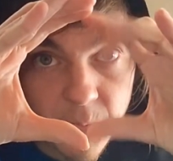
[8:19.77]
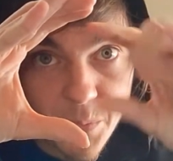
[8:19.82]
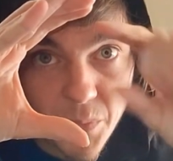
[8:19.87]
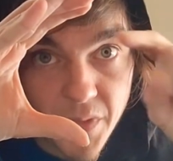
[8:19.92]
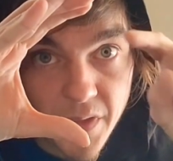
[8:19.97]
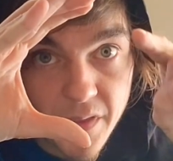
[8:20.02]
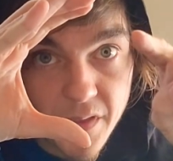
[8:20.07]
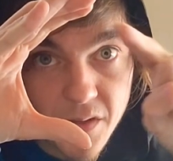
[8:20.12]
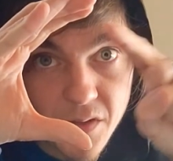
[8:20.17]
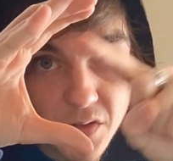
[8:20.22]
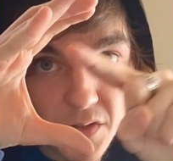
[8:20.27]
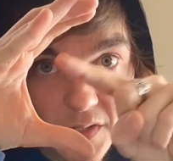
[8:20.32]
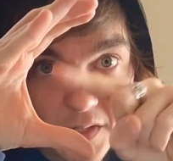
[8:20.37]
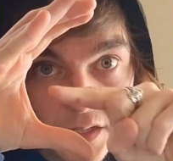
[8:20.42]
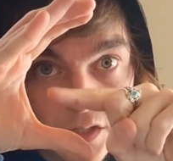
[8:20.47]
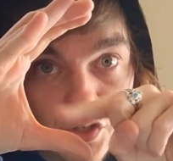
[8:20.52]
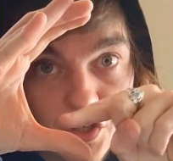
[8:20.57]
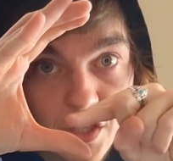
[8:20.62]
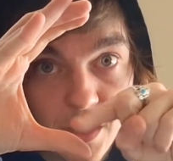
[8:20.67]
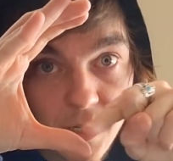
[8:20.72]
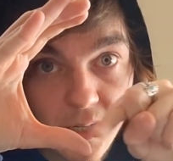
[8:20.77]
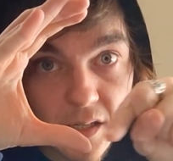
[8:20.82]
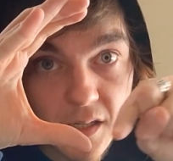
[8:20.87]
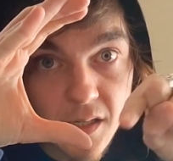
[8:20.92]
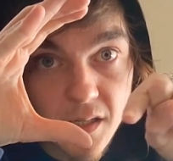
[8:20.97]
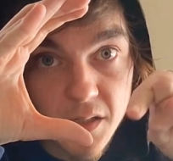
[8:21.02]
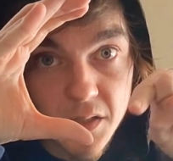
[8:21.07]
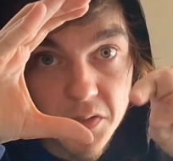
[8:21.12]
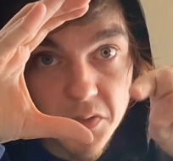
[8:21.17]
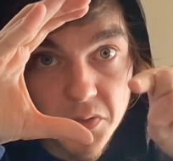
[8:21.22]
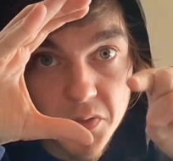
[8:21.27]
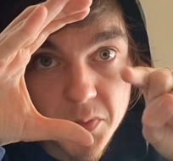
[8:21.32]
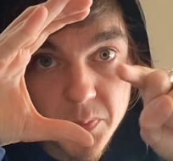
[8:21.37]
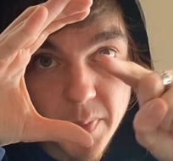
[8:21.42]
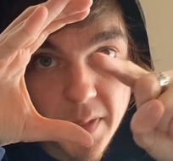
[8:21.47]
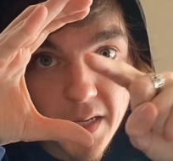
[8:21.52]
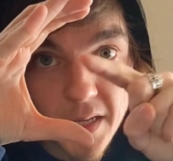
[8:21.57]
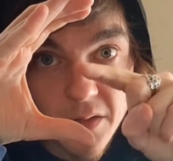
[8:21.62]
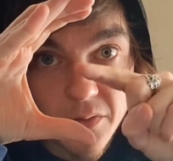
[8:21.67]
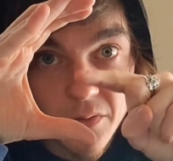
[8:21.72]
and then just a gentle
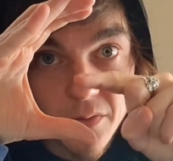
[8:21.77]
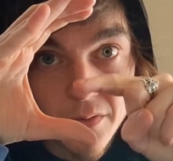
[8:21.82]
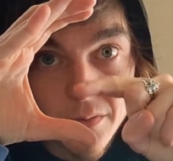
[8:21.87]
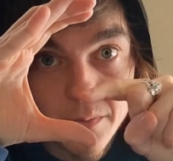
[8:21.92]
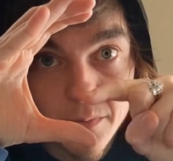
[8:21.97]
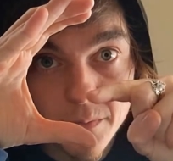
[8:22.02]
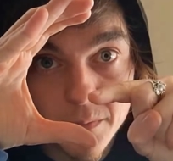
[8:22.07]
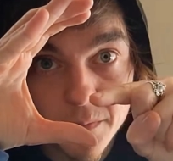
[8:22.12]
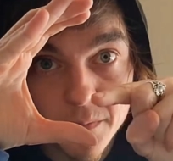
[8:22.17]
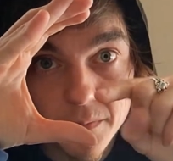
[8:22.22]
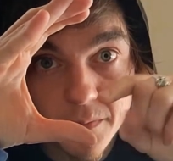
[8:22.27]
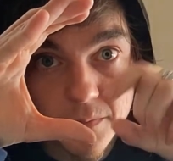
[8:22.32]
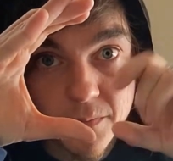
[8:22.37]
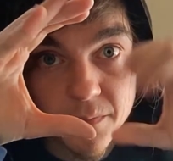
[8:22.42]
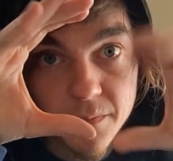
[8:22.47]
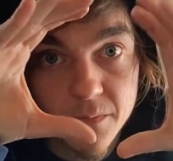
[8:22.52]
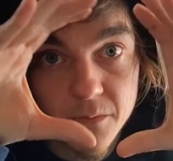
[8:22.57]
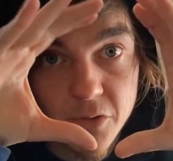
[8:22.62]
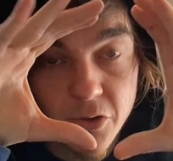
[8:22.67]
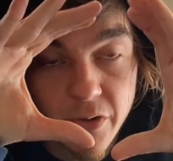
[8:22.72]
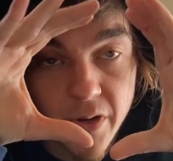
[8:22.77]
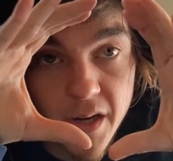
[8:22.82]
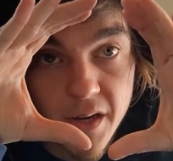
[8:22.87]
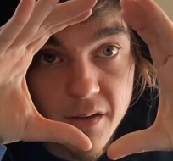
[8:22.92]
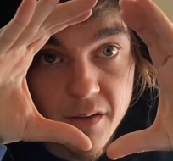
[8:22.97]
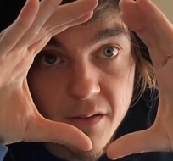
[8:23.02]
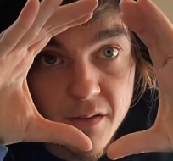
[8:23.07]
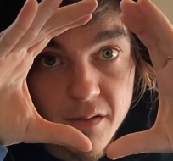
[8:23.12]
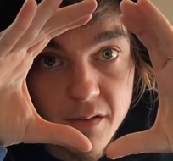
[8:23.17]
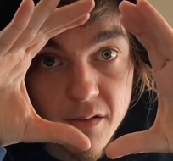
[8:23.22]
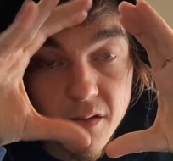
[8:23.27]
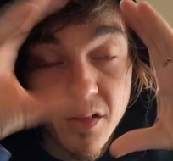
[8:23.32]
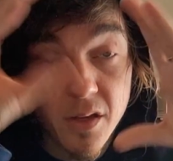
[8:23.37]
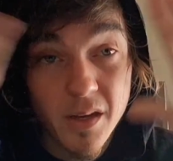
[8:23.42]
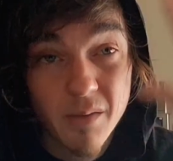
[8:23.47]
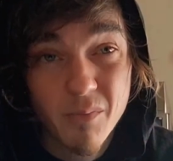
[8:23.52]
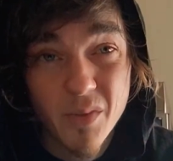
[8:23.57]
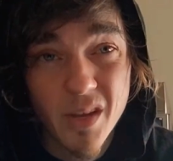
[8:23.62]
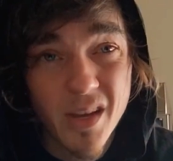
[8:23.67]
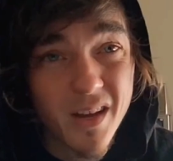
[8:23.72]
spiral, right? It
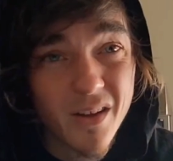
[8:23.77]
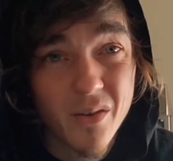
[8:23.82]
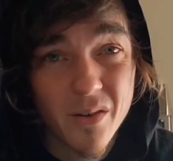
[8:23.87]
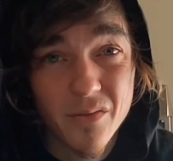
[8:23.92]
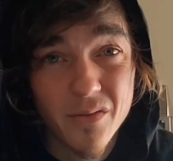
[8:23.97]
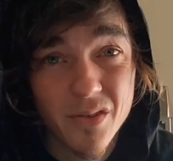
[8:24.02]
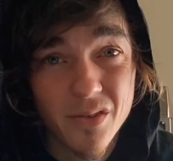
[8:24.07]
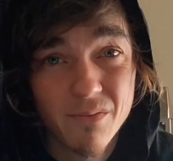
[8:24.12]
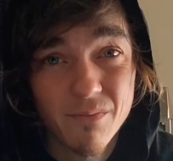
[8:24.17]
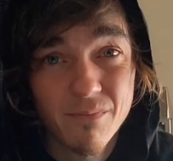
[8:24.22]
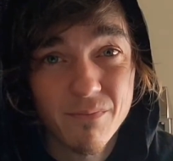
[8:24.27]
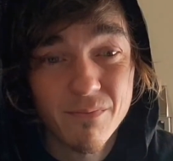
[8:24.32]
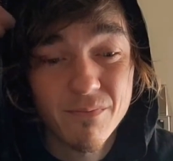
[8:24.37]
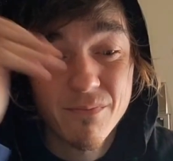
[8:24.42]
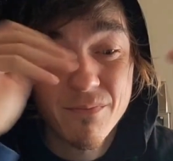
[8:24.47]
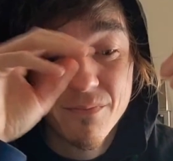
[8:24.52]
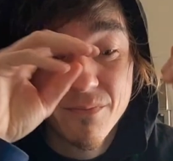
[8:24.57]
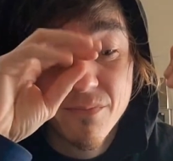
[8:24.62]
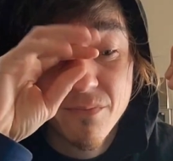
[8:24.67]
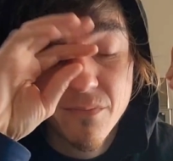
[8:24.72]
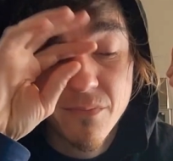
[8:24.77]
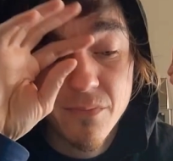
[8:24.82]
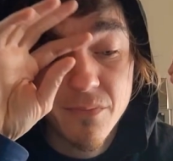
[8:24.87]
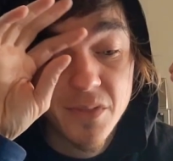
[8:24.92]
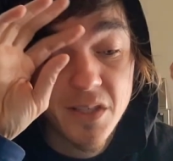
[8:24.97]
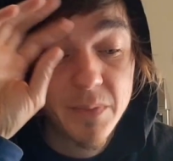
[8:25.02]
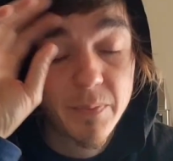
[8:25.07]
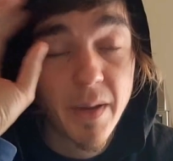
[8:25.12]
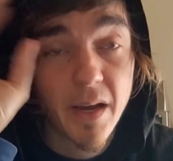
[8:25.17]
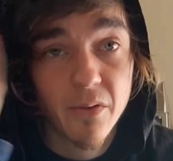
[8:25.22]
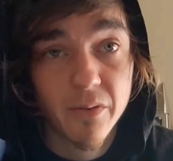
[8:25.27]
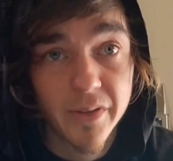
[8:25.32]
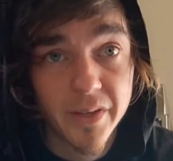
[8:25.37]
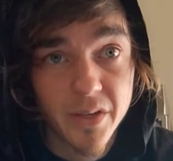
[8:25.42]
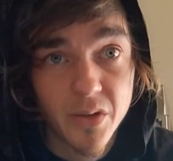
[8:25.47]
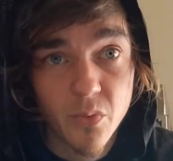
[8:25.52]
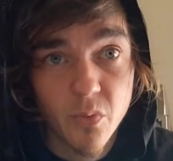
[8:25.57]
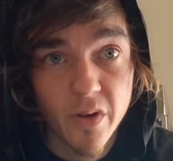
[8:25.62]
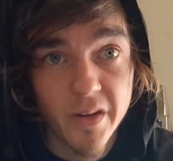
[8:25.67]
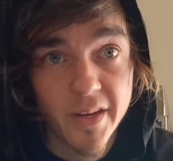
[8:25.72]
can be however spirally
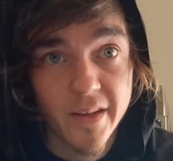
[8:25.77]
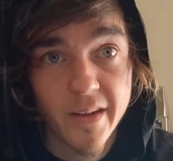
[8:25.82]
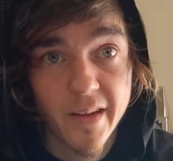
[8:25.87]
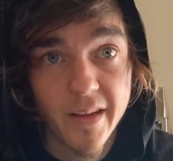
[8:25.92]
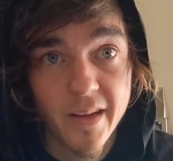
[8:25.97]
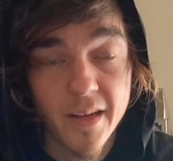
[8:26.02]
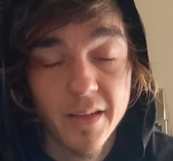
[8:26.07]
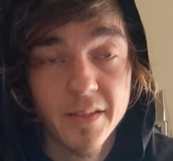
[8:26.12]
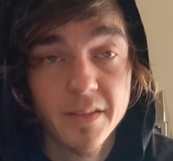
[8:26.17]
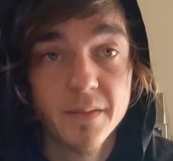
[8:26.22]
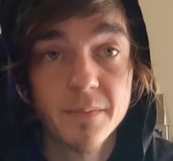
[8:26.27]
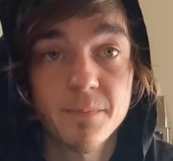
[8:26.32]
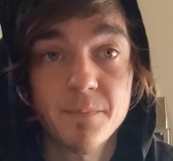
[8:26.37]
you want it, I guess.